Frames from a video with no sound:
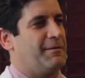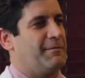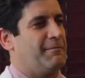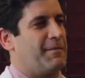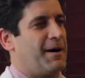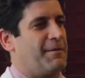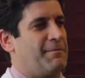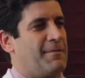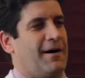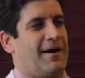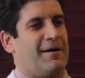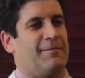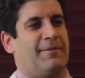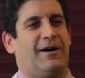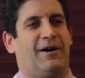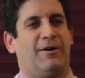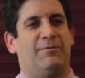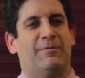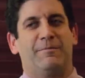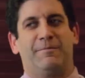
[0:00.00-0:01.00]
my mom
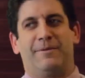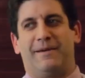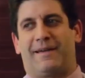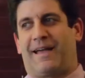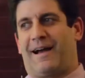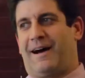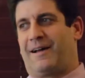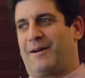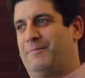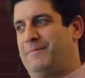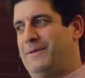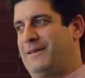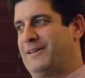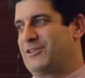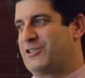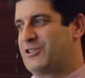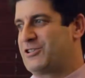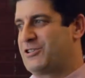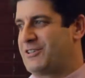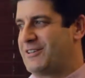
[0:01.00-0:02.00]
helped me pick out a
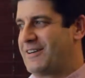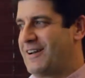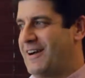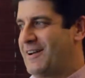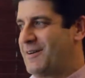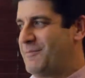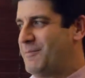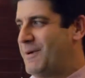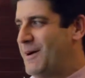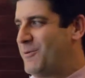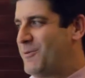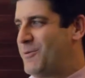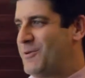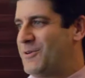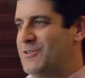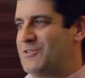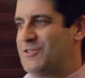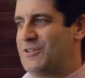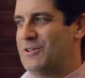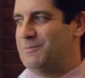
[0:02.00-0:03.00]
pink shirt out of my
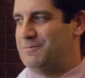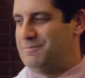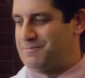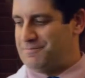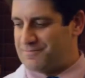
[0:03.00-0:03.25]
wardrobe.